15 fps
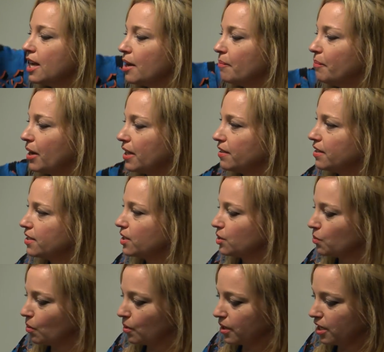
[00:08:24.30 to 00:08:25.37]
but this
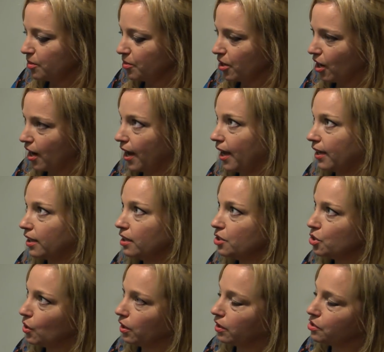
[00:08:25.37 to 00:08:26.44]
is where we're keeping our hanging
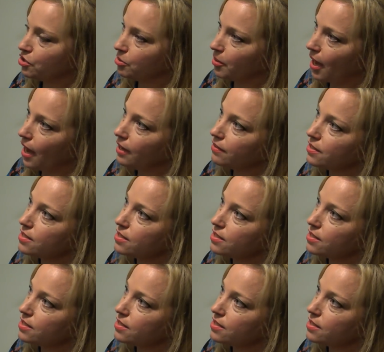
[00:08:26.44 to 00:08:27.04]
toiletry bag.